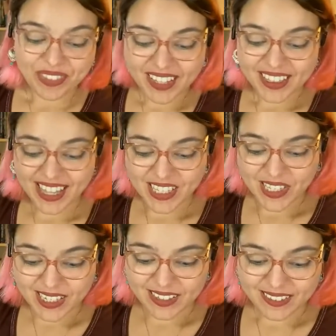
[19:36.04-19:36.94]
that's
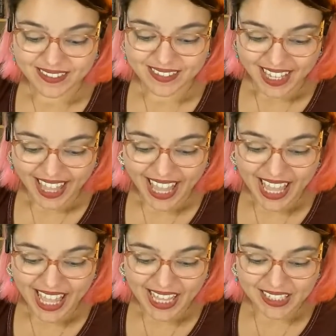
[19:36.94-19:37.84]
it.
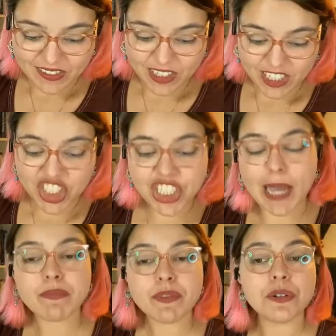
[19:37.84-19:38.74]
And
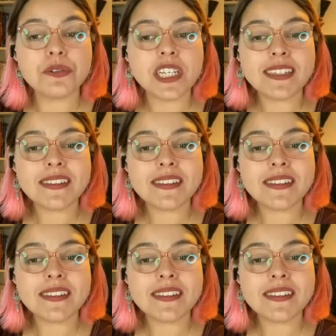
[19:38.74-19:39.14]
jam donuts.